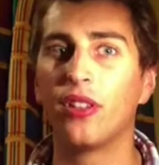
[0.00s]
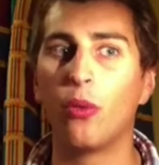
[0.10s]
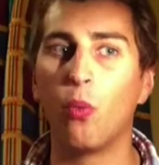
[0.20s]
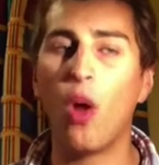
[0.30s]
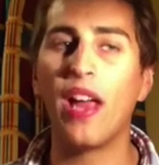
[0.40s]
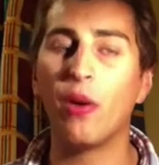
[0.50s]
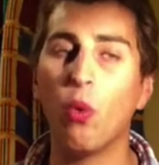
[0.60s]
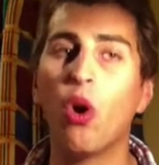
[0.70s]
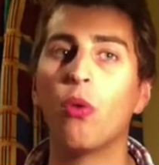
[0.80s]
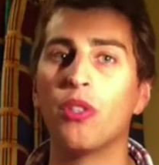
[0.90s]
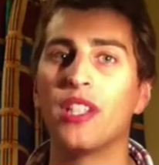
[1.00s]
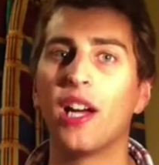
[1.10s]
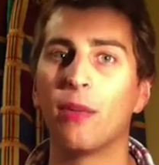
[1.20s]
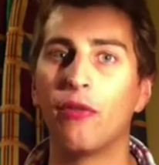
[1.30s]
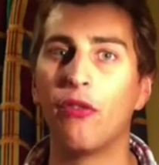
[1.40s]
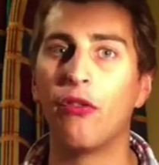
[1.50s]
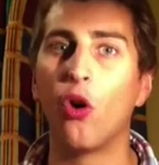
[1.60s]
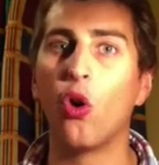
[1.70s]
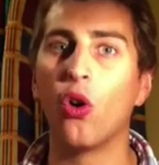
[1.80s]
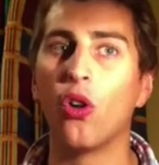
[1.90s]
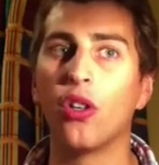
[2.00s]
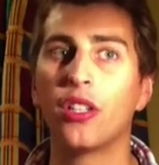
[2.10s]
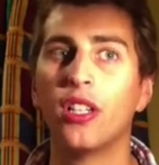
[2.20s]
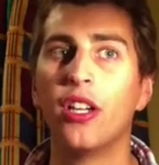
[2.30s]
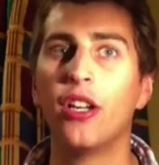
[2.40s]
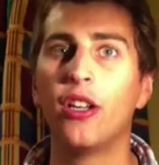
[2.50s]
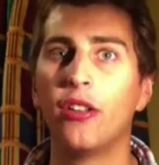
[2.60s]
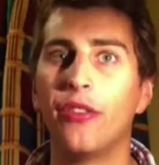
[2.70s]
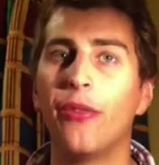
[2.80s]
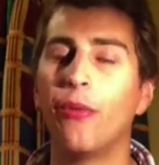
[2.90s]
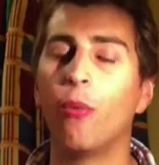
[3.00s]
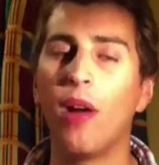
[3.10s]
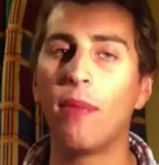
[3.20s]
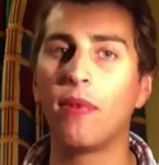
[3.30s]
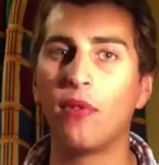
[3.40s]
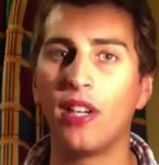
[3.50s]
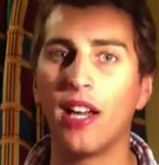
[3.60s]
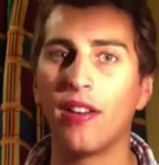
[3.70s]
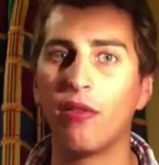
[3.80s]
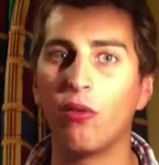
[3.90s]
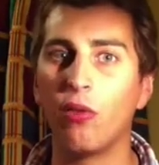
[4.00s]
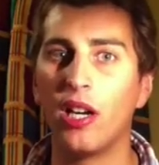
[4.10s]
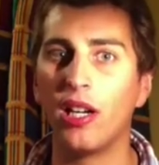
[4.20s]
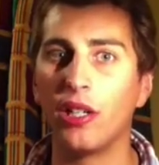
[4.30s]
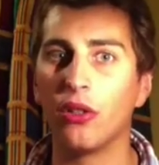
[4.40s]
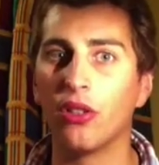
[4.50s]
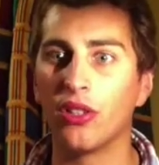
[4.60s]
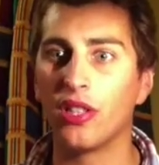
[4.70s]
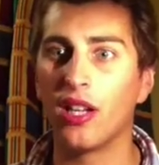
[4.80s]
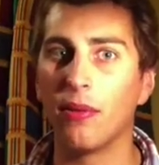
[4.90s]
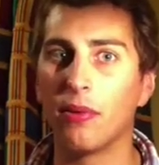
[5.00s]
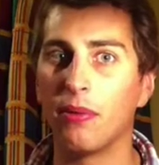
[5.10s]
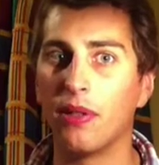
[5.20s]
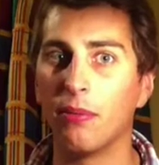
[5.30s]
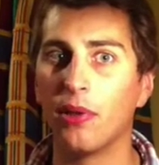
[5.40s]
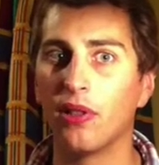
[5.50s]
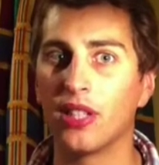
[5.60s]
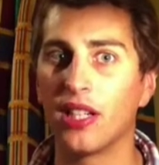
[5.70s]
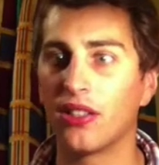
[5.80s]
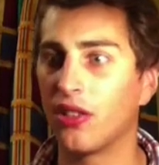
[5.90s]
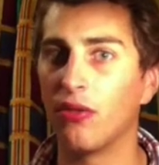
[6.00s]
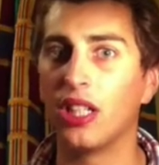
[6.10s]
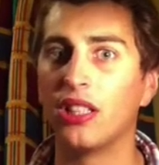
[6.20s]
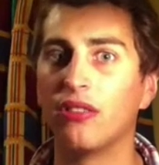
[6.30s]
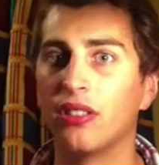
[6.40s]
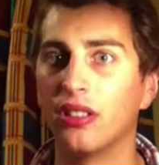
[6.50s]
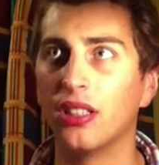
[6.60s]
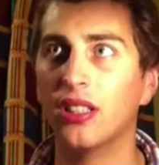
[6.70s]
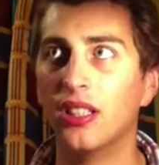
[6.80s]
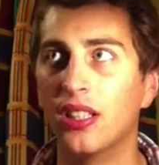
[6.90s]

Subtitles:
the way war was now being fought, weaponry hadn't really caught up. I mean, the bolt-action rifle,